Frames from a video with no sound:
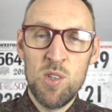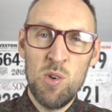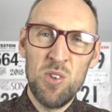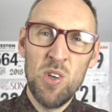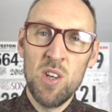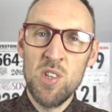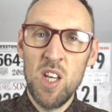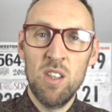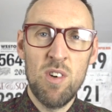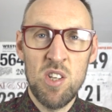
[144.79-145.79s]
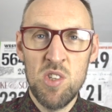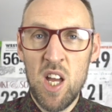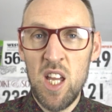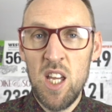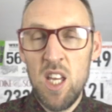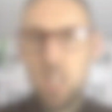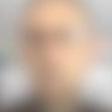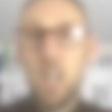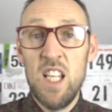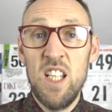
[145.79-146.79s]
So I thought I'd take the rest day
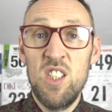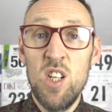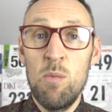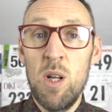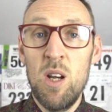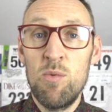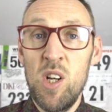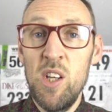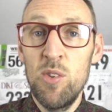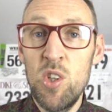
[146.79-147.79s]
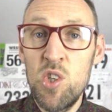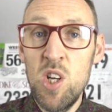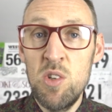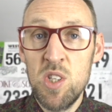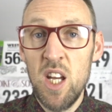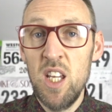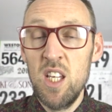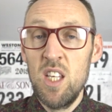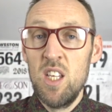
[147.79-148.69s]
and then double up really on the Tuesday